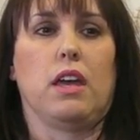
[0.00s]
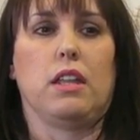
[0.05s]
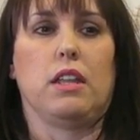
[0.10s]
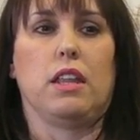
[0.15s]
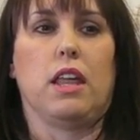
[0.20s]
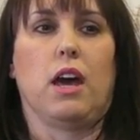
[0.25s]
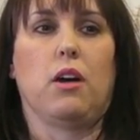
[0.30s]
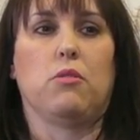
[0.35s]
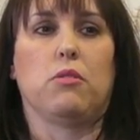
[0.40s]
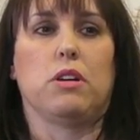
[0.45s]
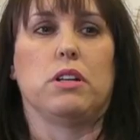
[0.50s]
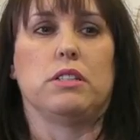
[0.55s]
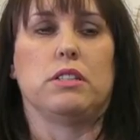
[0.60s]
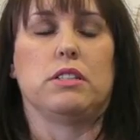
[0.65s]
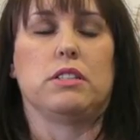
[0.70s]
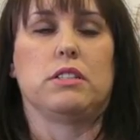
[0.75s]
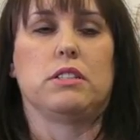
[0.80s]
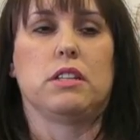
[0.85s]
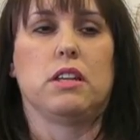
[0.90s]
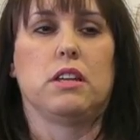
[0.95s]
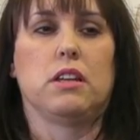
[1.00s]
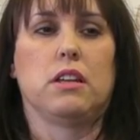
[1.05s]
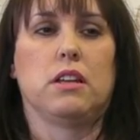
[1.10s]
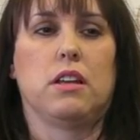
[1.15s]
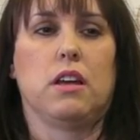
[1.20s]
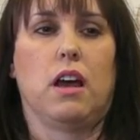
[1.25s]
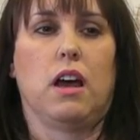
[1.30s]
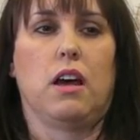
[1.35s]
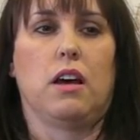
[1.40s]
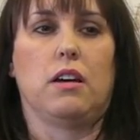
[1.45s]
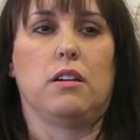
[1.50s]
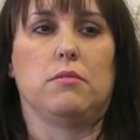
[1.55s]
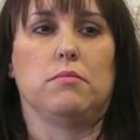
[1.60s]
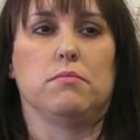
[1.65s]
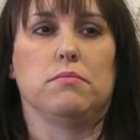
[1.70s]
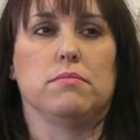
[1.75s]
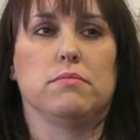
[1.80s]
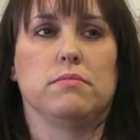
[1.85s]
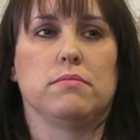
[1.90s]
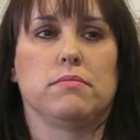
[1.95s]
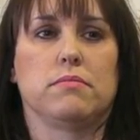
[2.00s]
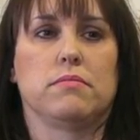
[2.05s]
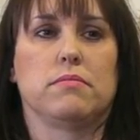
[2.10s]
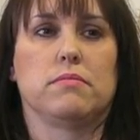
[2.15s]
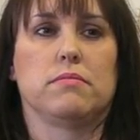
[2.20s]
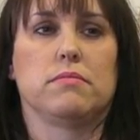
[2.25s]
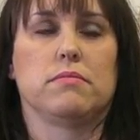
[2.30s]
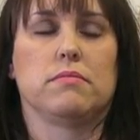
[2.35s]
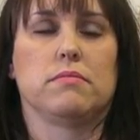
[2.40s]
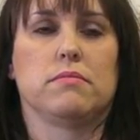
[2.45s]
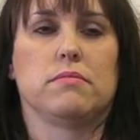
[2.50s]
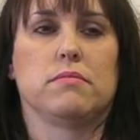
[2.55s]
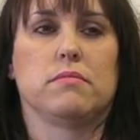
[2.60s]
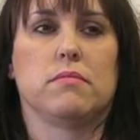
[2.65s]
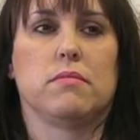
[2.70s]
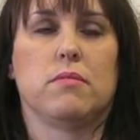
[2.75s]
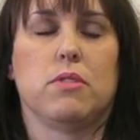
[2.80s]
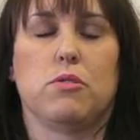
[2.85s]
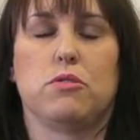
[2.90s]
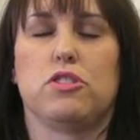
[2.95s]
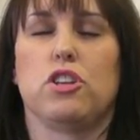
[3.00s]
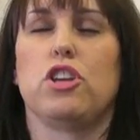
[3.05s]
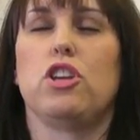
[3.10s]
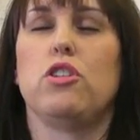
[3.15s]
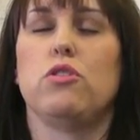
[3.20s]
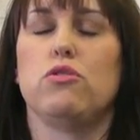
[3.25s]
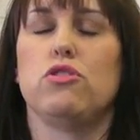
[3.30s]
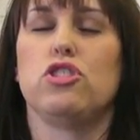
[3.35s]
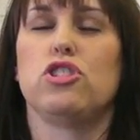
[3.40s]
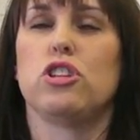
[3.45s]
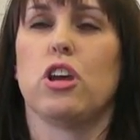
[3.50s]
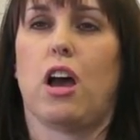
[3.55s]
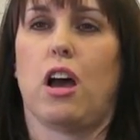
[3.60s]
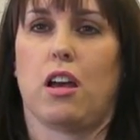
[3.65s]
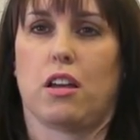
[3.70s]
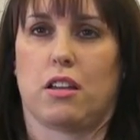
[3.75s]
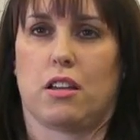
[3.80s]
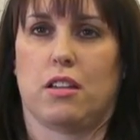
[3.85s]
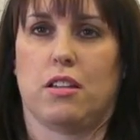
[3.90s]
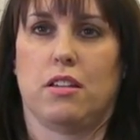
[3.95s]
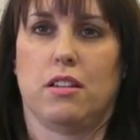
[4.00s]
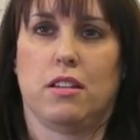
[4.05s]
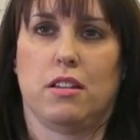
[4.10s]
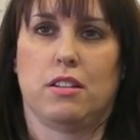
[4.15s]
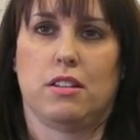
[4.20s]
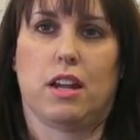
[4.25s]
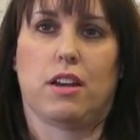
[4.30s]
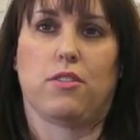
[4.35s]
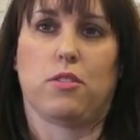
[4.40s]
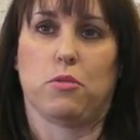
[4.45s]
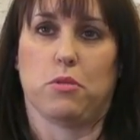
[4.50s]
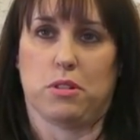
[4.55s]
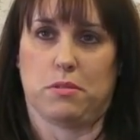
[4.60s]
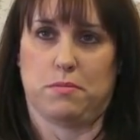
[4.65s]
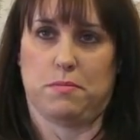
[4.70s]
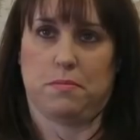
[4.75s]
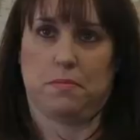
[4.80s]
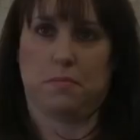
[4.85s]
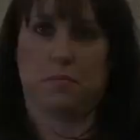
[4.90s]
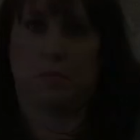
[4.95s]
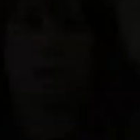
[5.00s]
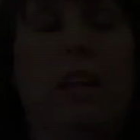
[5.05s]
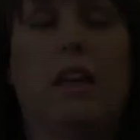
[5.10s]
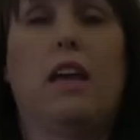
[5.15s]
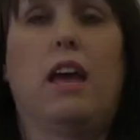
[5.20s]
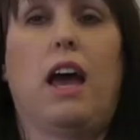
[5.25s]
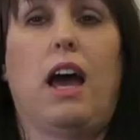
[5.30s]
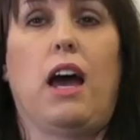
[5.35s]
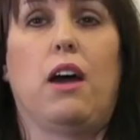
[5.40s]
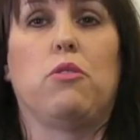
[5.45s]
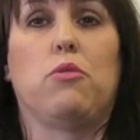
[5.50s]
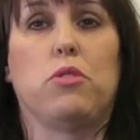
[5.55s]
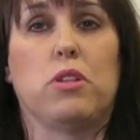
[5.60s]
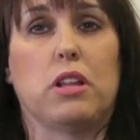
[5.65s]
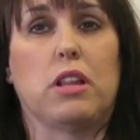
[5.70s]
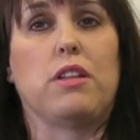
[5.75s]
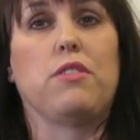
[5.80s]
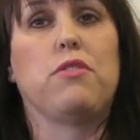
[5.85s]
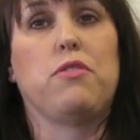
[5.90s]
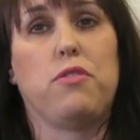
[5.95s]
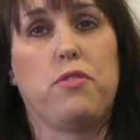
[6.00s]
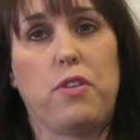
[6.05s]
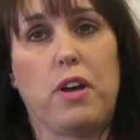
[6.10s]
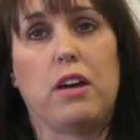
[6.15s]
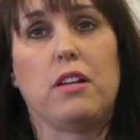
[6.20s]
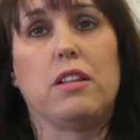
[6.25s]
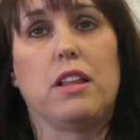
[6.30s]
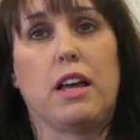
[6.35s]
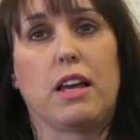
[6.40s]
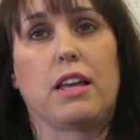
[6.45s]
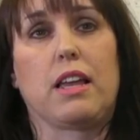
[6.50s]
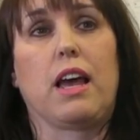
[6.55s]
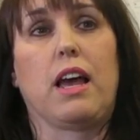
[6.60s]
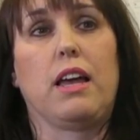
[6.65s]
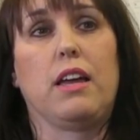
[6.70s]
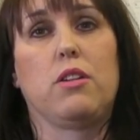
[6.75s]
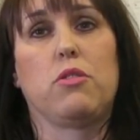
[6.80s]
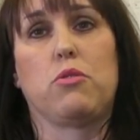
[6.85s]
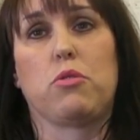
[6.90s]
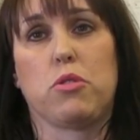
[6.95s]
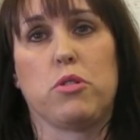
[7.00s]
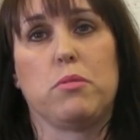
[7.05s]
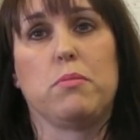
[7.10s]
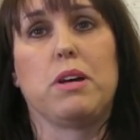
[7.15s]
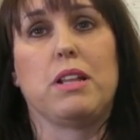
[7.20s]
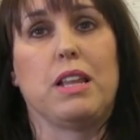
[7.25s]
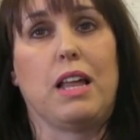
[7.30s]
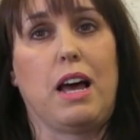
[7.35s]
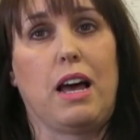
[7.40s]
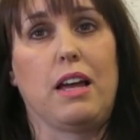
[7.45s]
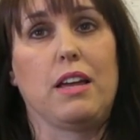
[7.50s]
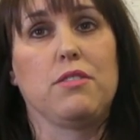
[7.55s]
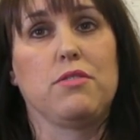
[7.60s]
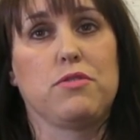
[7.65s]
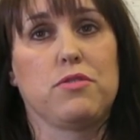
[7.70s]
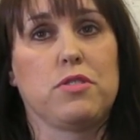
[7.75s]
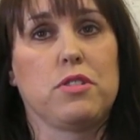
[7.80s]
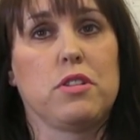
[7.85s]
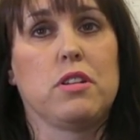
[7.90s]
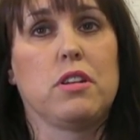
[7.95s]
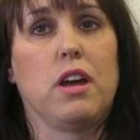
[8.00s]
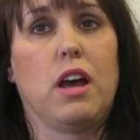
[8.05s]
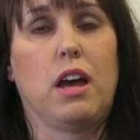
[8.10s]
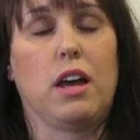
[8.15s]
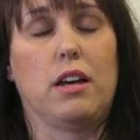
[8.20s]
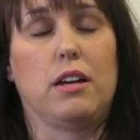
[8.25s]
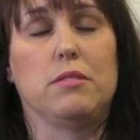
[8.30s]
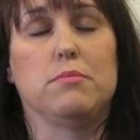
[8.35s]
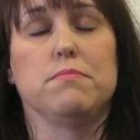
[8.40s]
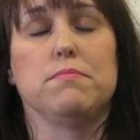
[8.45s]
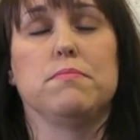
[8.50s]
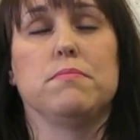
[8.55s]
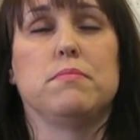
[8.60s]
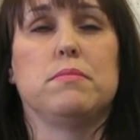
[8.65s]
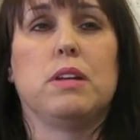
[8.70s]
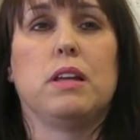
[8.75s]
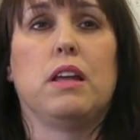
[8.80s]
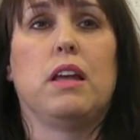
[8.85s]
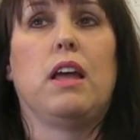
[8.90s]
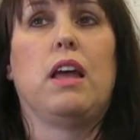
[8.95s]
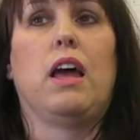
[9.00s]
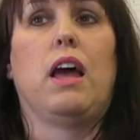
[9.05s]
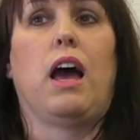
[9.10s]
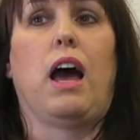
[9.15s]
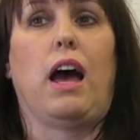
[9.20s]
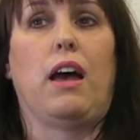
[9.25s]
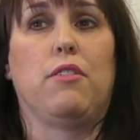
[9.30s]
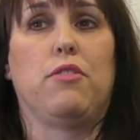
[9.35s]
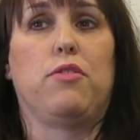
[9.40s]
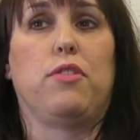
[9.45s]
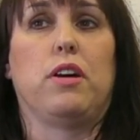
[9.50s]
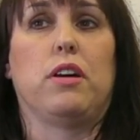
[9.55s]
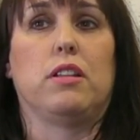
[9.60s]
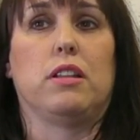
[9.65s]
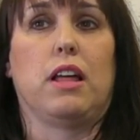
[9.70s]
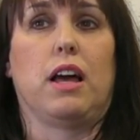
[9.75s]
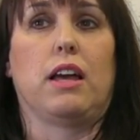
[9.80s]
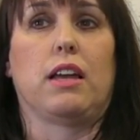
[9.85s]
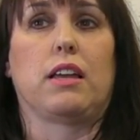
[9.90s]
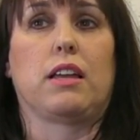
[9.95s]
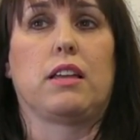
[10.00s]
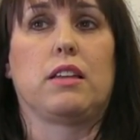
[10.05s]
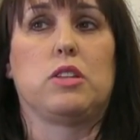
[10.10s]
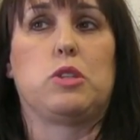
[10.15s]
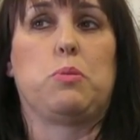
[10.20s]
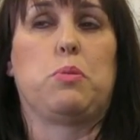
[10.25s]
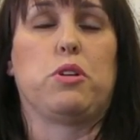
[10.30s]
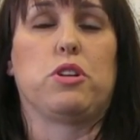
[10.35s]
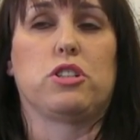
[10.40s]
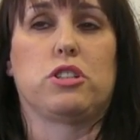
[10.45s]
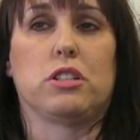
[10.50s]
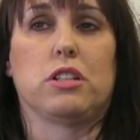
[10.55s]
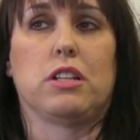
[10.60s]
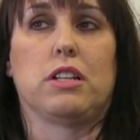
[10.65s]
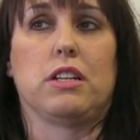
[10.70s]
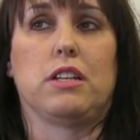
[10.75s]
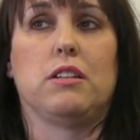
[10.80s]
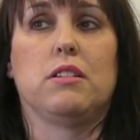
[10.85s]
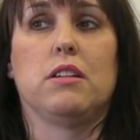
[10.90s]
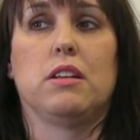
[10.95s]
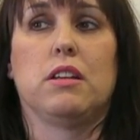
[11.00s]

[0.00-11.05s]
that was a huge shock to everyone. I really felt like I had ruined my life. I felt like spiritually